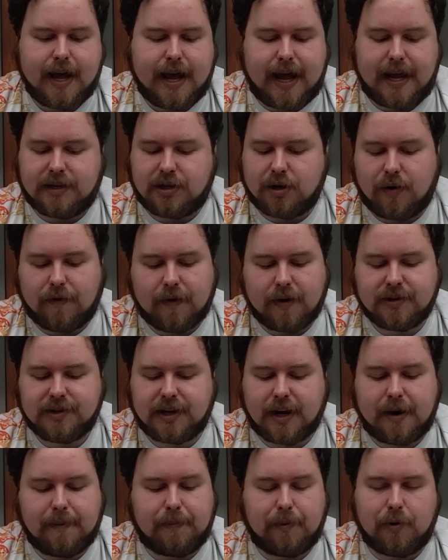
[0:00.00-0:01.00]
It's over is
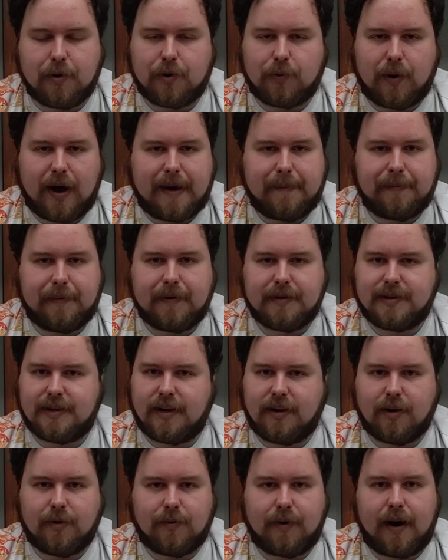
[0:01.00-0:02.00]
going to board wipe
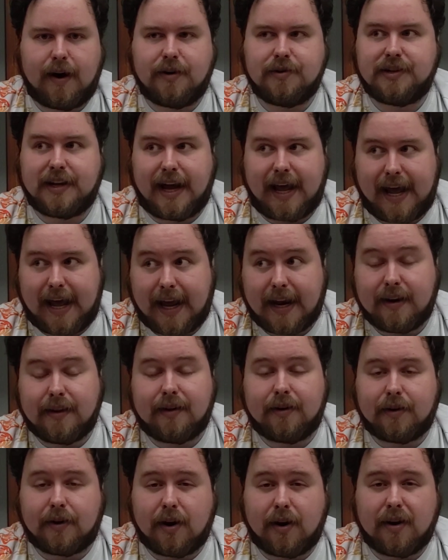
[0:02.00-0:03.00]
secret rares and
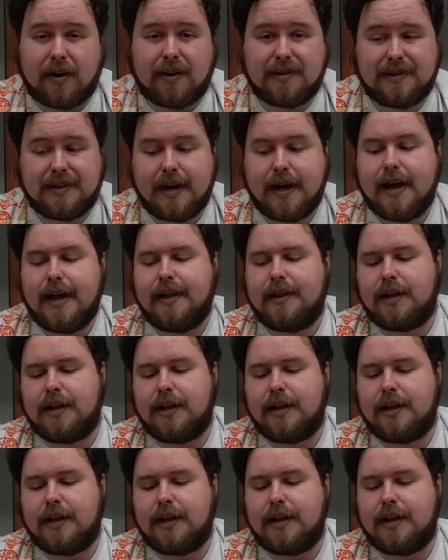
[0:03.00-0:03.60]
their cards.